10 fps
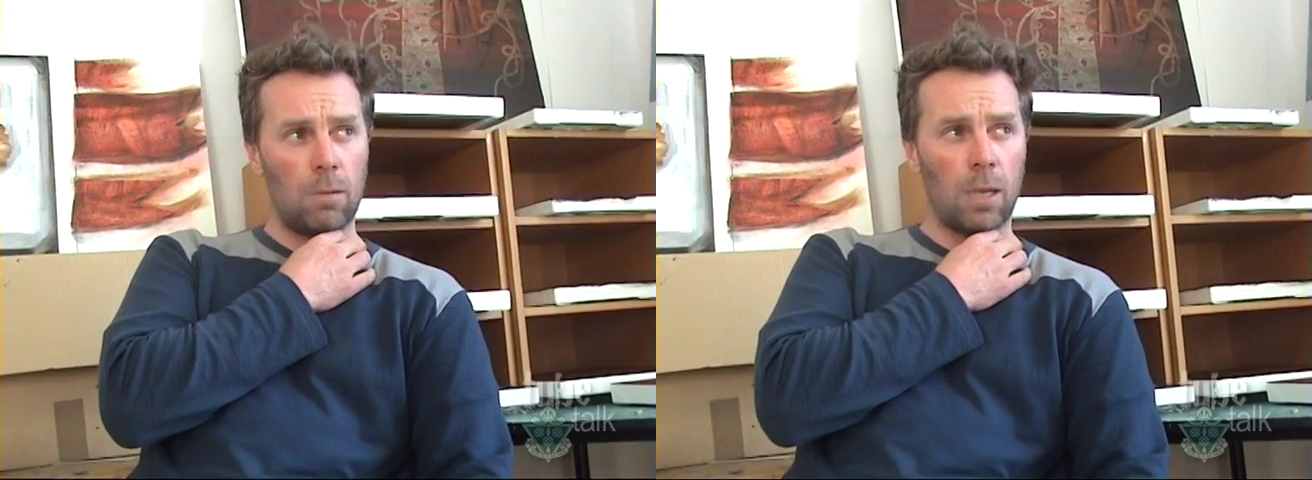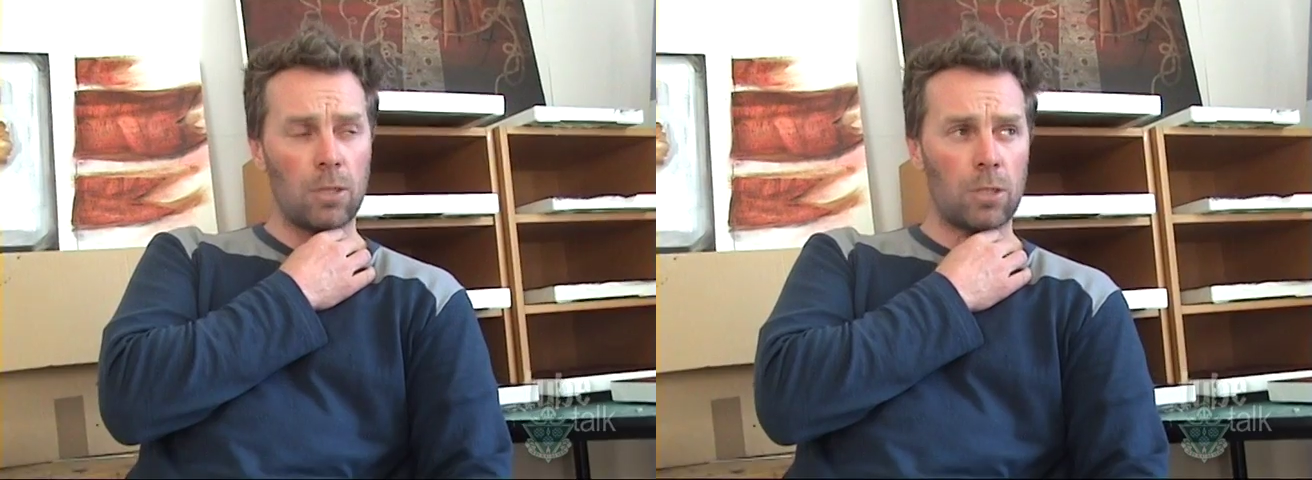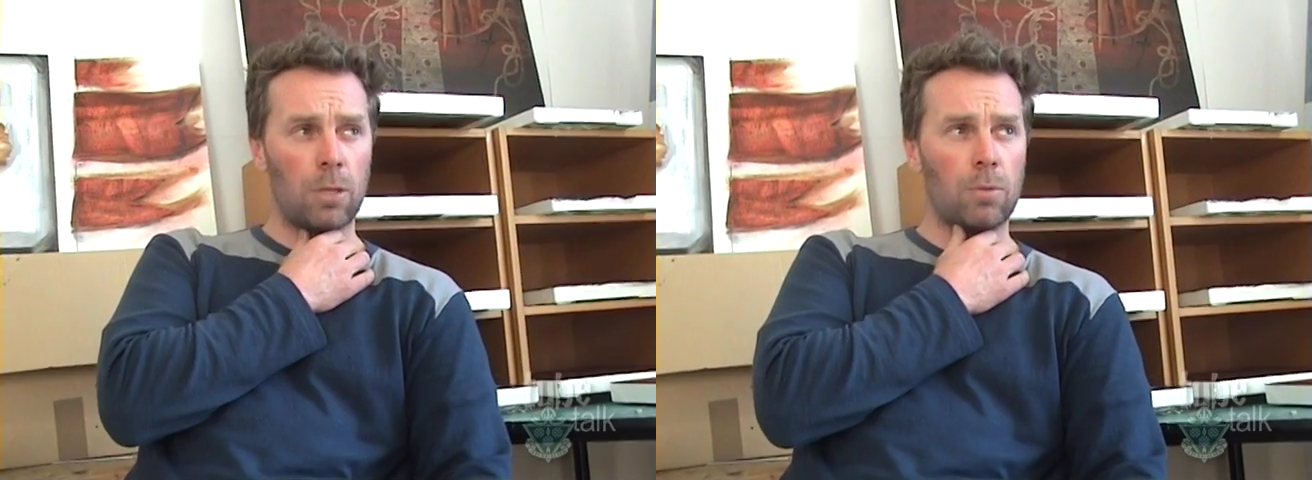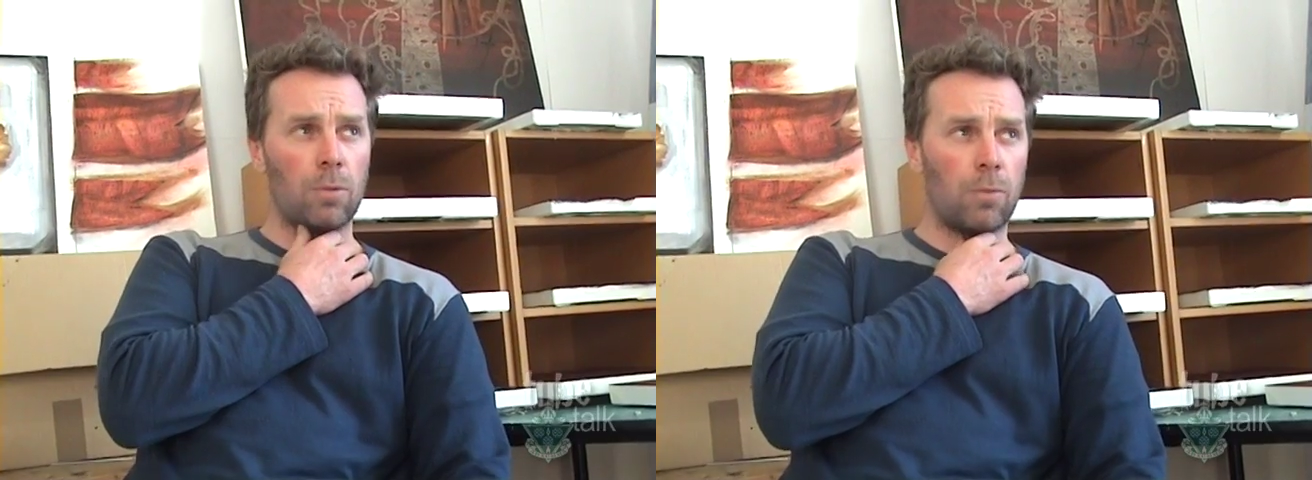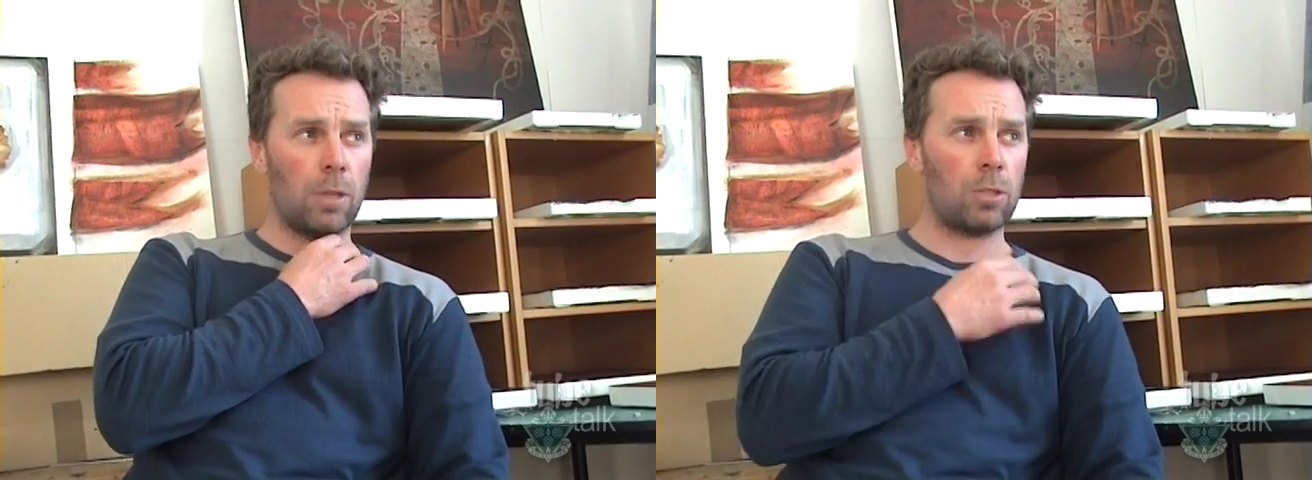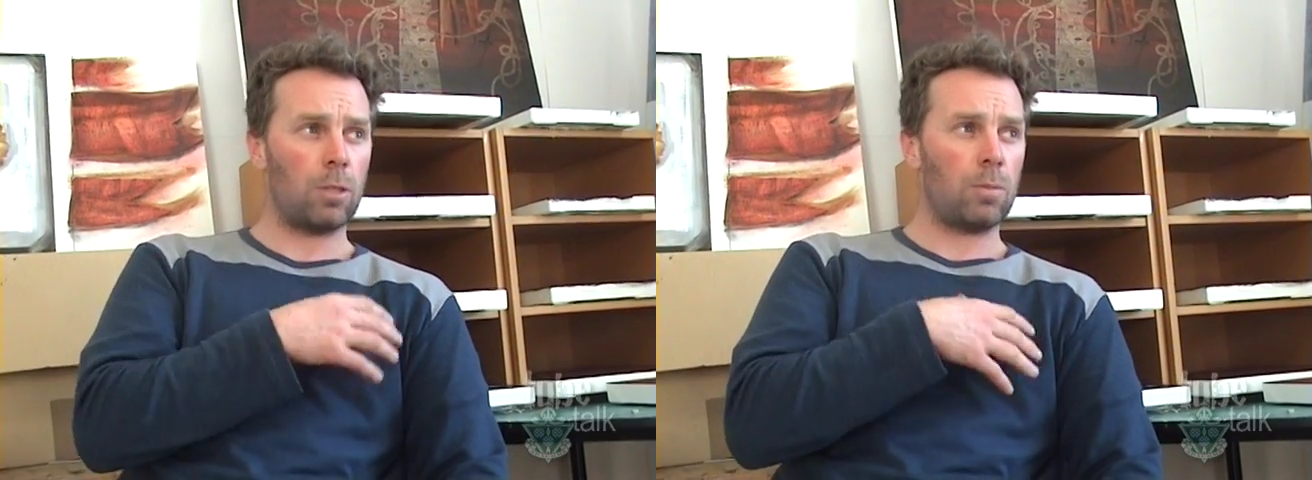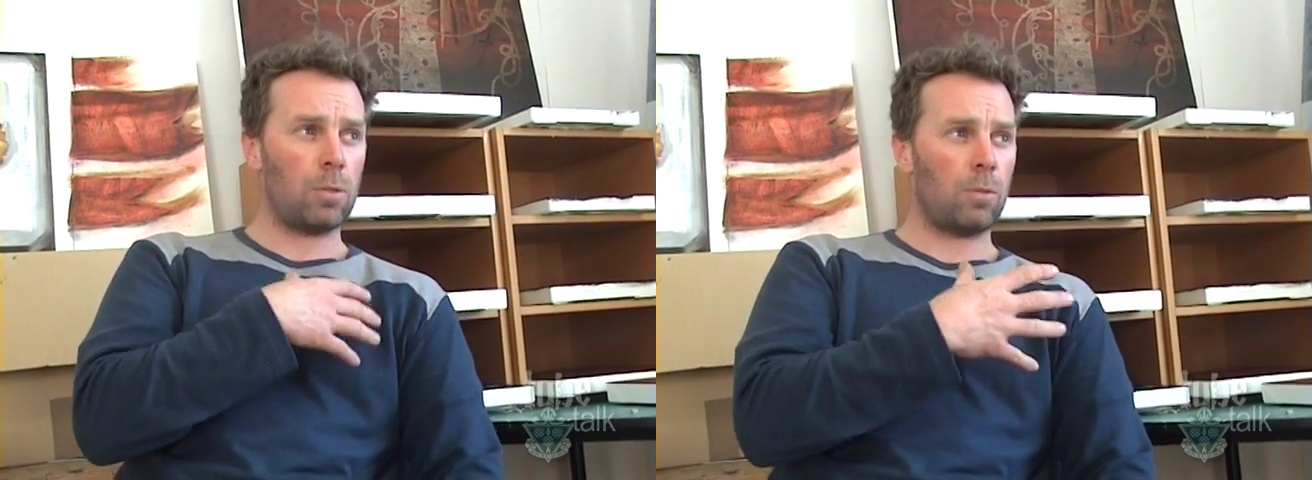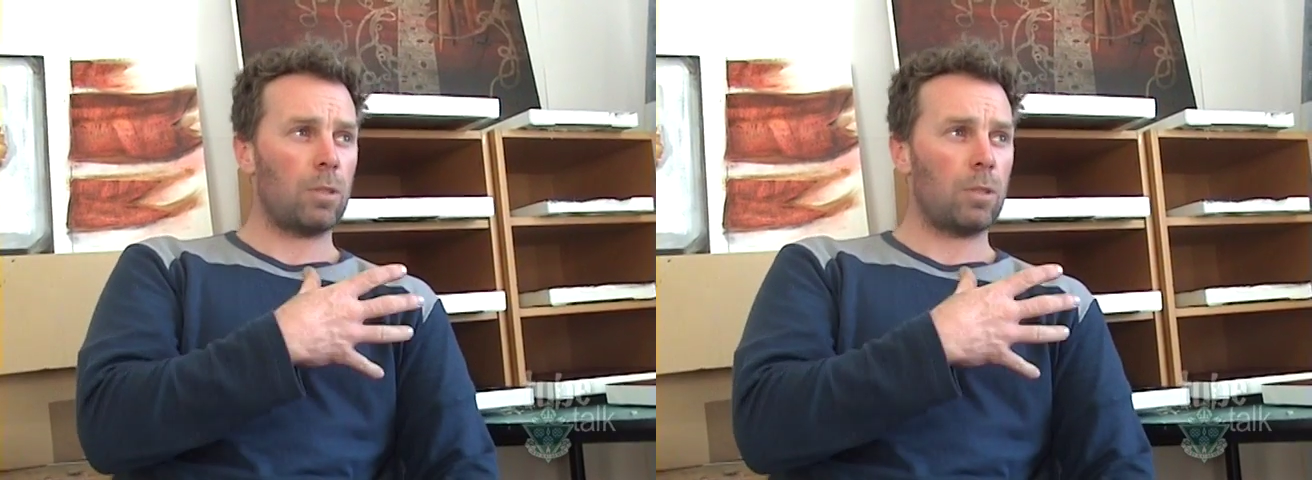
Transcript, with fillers: relationships or friendships or